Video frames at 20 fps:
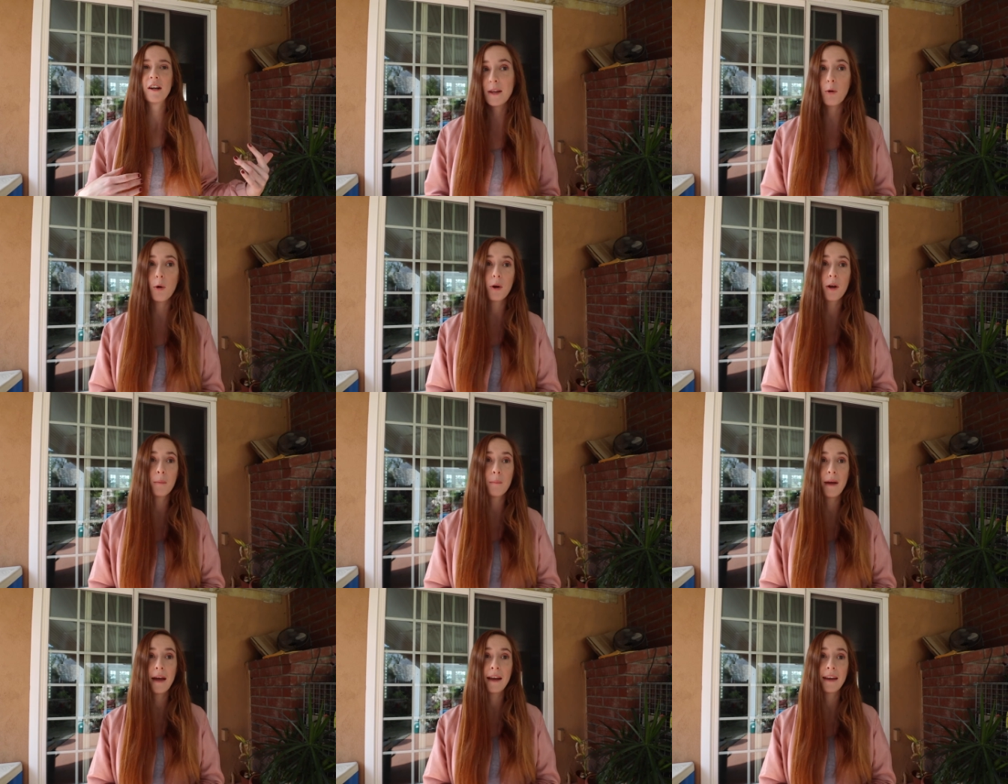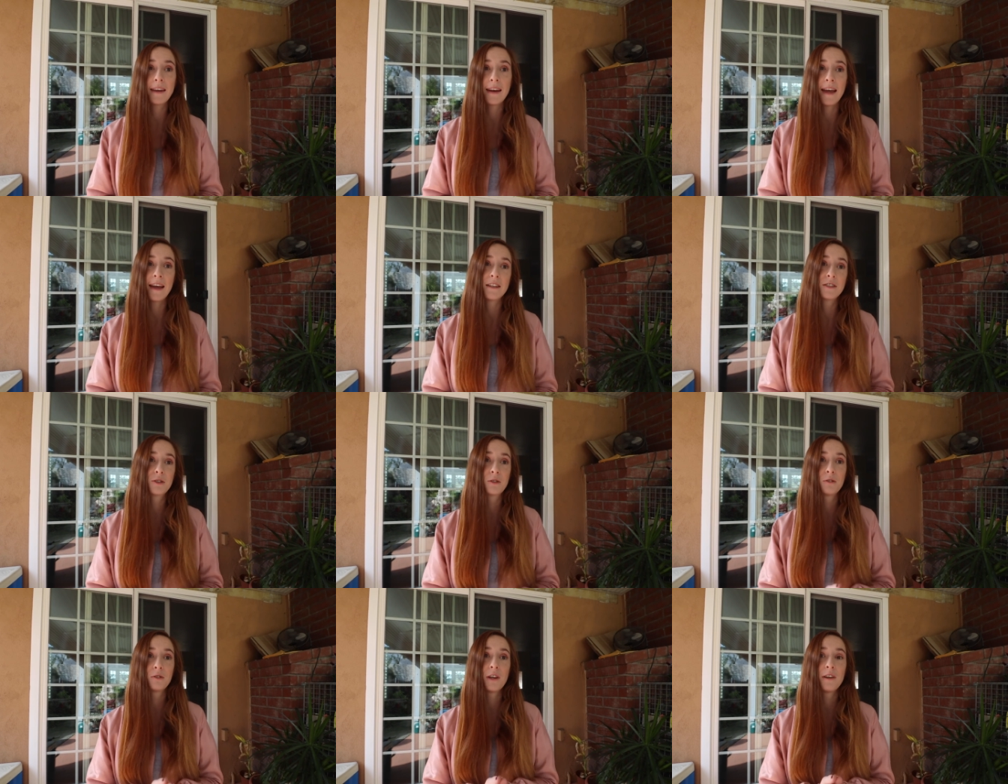They won't come back and
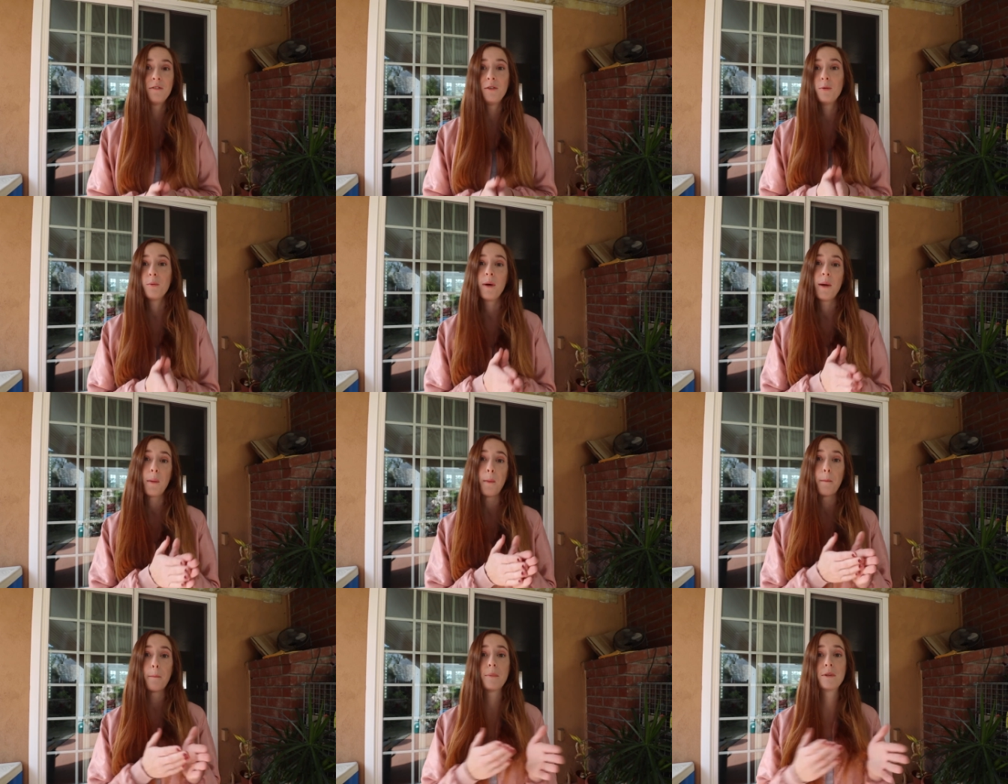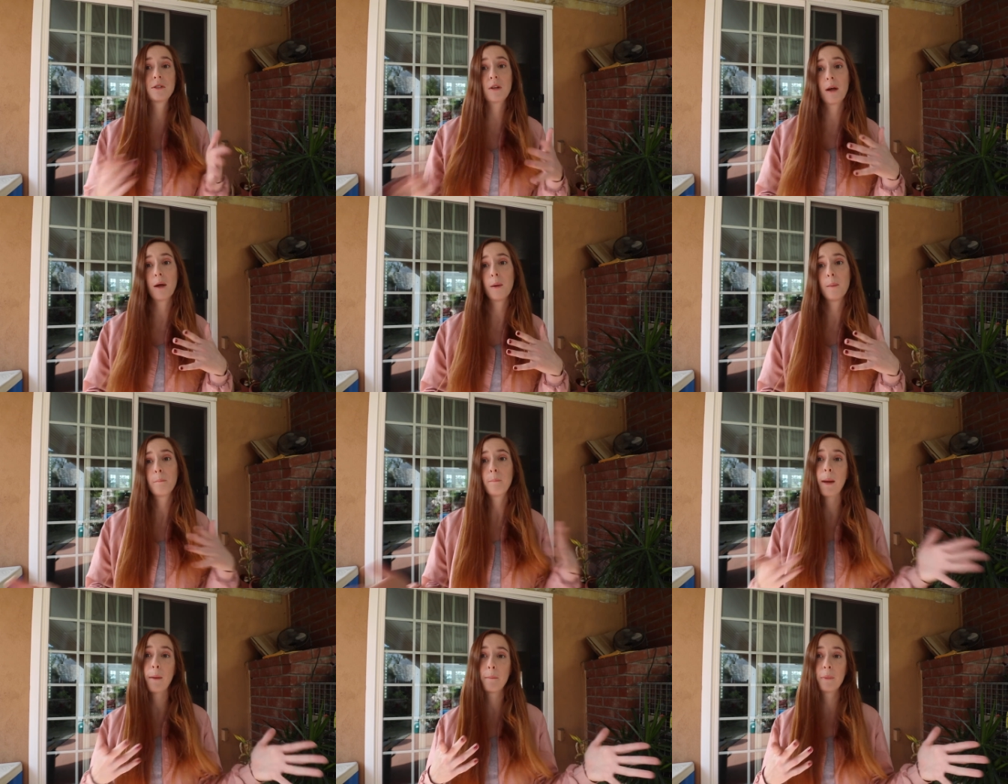ask if you want
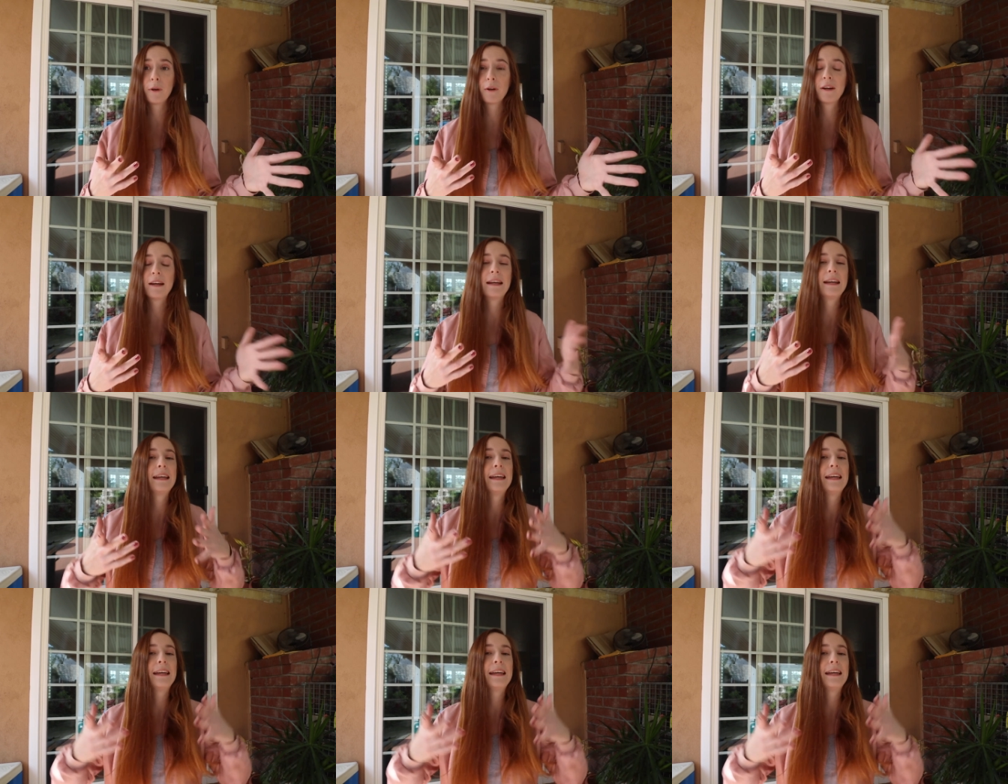salt, pepper,